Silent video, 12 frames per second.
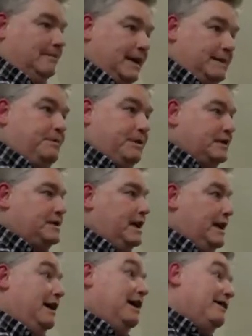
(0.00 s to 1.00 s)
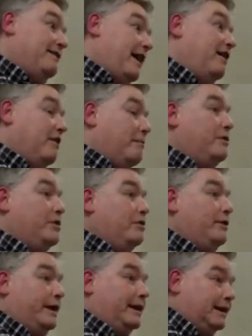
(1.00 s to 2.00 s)
It's because they are
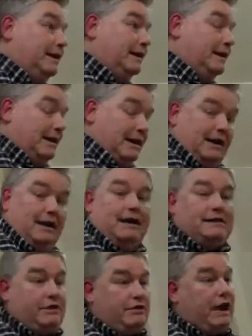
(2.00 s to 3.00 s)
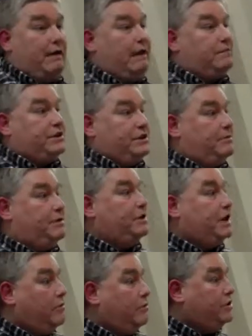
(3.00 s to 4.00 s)
boring. So you go up to them, and
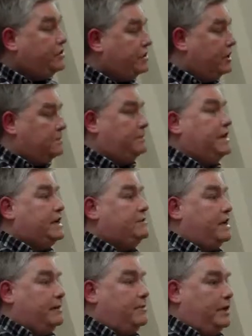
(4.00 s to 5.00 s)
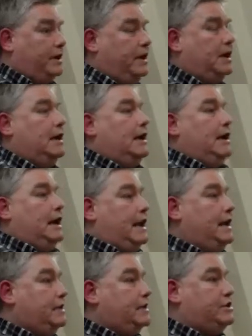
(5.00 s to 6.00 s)
you know when you start speaking to anybody, in
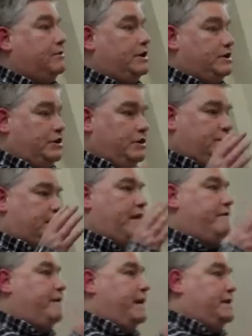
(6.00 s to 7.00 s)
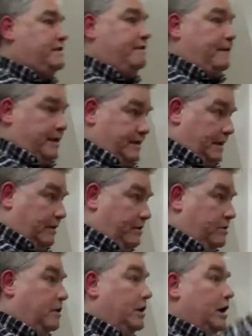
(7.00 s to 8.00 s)
any situation, you stand face to face, don't
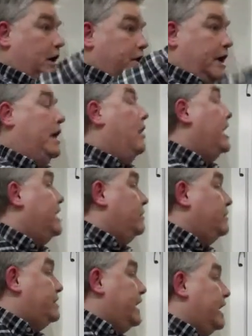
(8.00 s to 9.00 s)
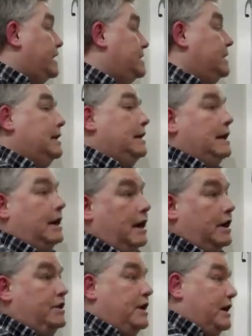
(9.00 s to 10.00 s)
you? And you get eye contact,
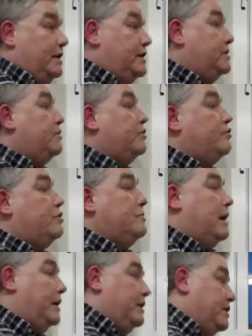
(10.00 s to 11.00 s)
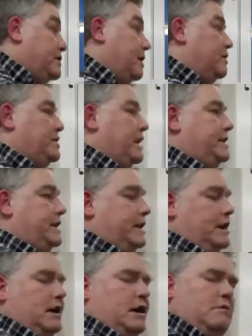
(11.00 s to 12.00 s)
and you get this sort of group going, and you start chatting.